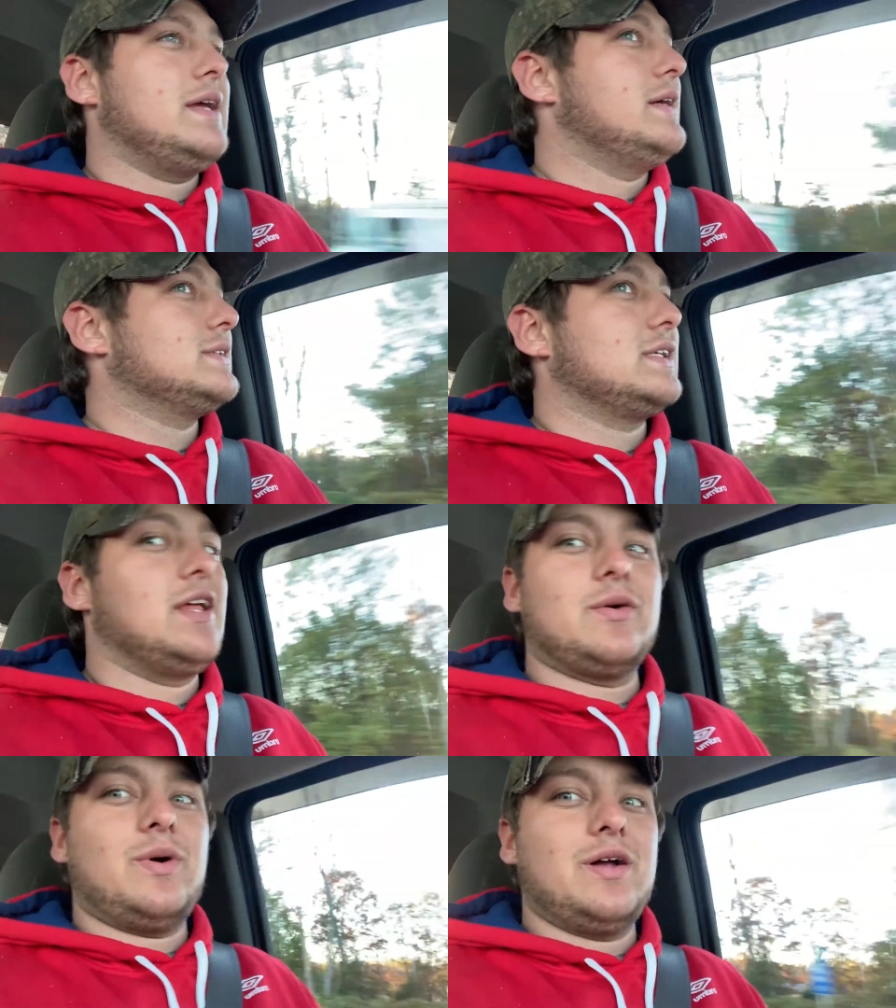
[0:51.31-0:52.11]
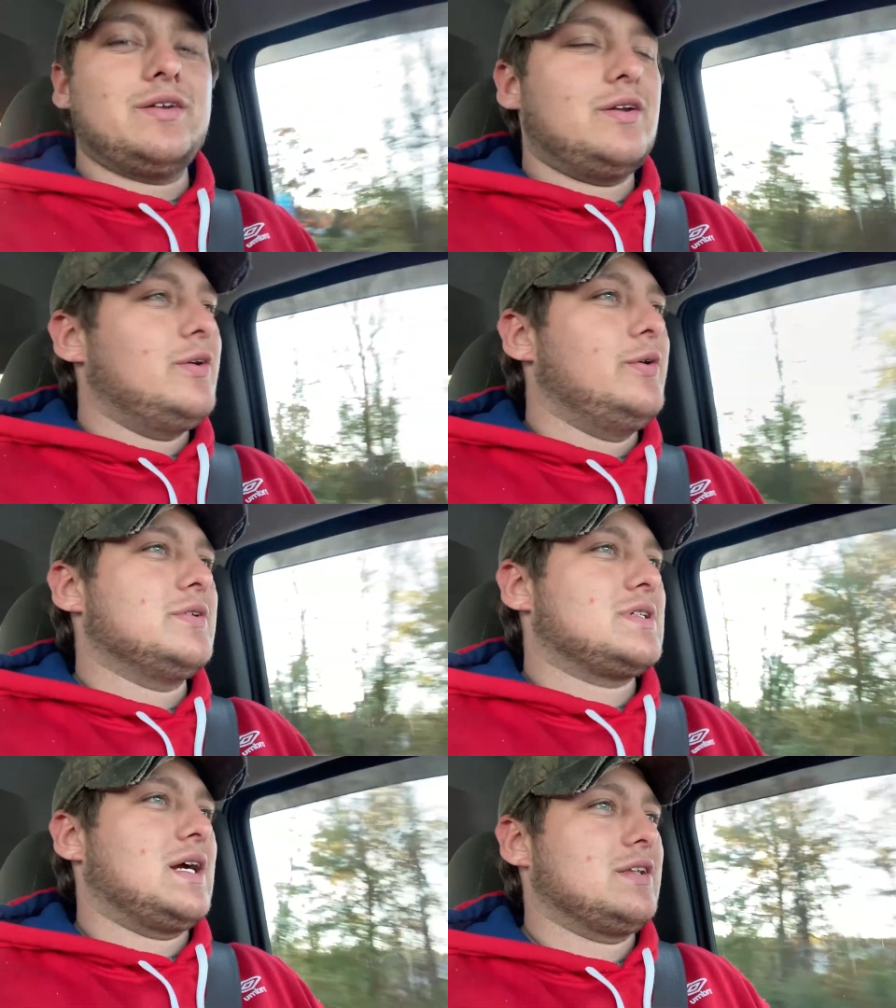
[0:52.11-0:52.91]
He is another one who
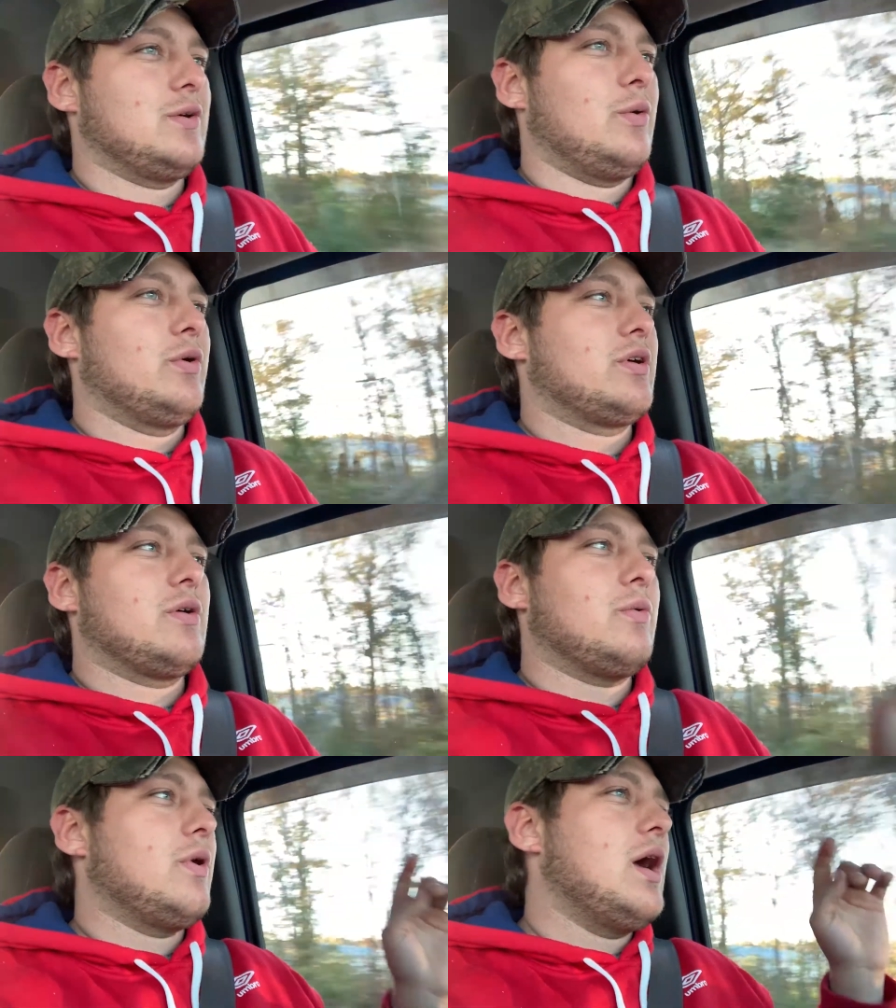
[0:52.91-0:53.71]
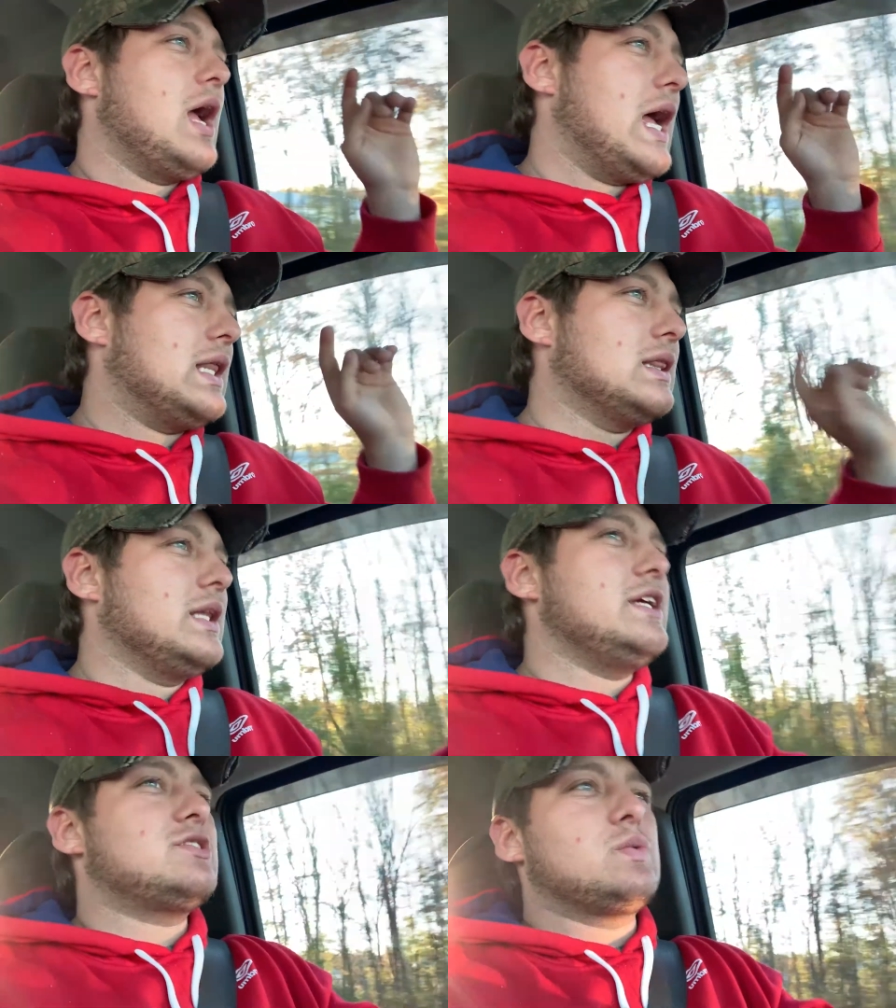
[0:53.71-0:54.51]
decided to order at
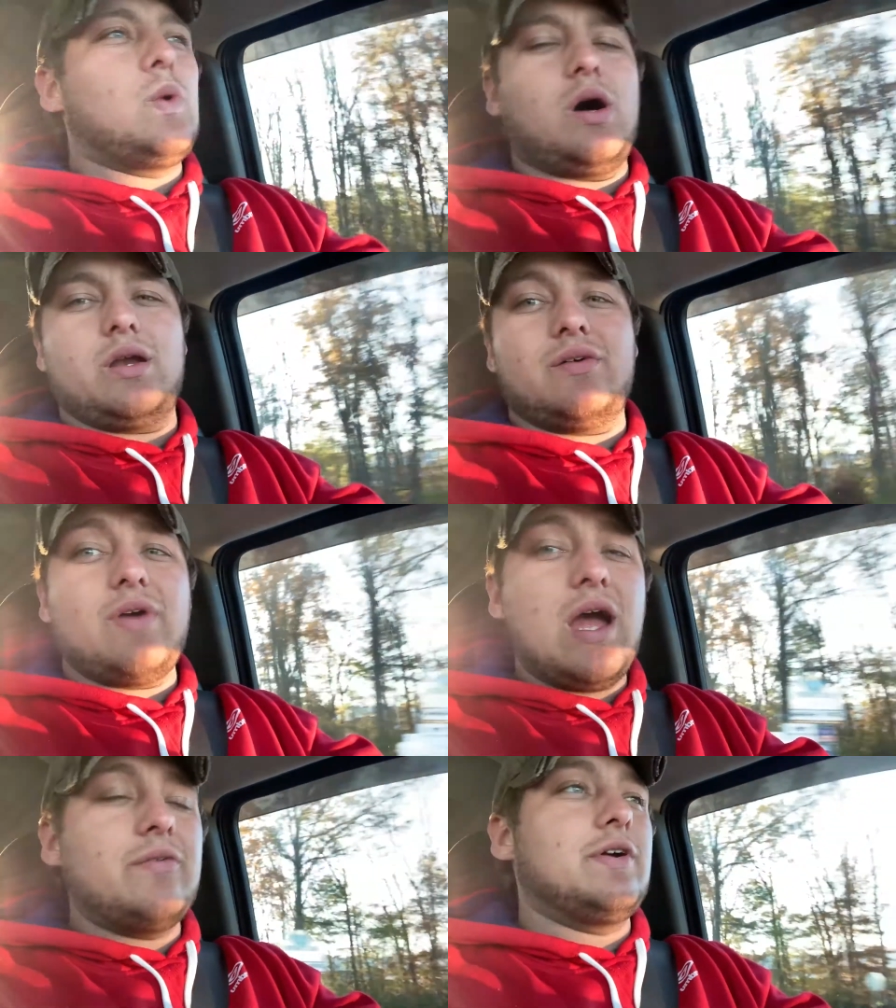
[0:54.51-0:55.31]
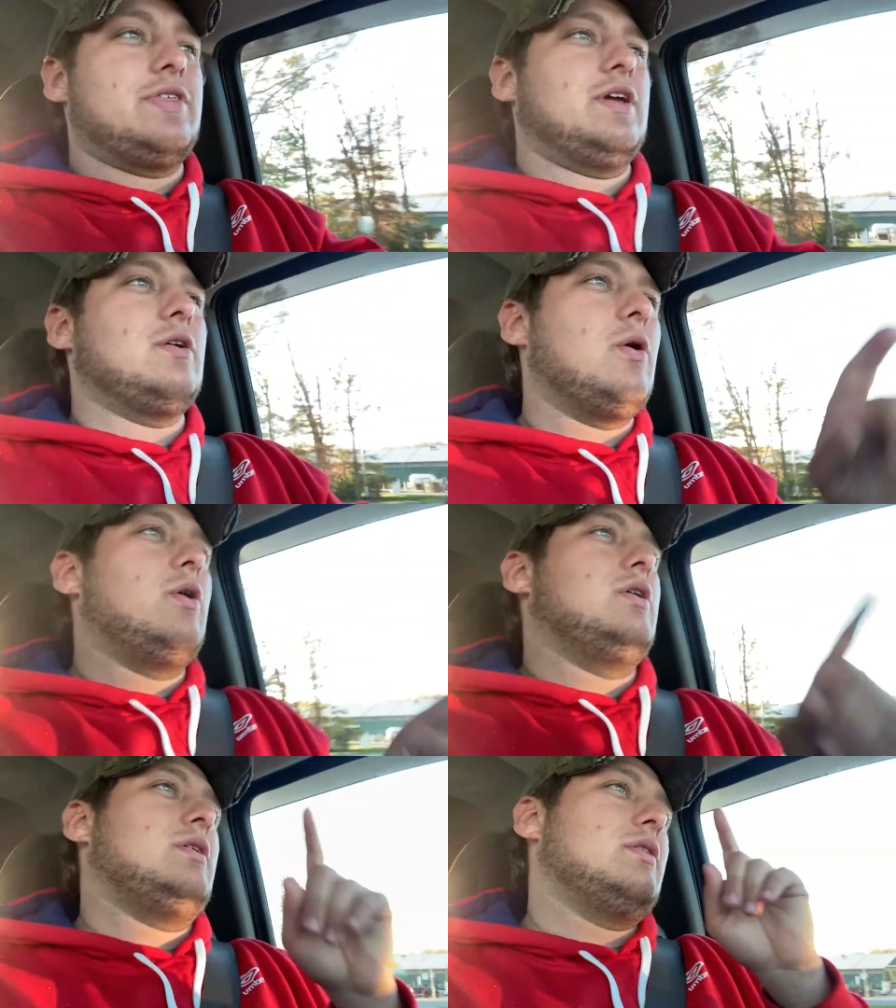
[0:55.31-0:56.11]
least one of everything
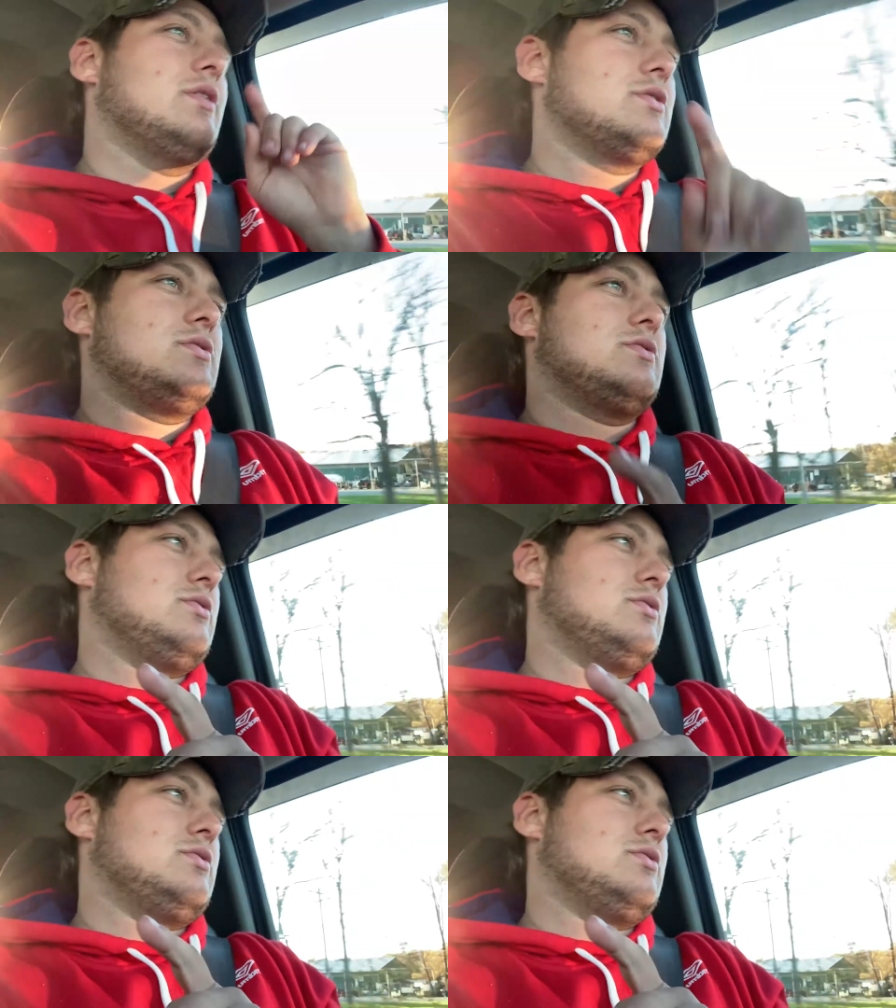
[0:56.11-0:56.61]
on this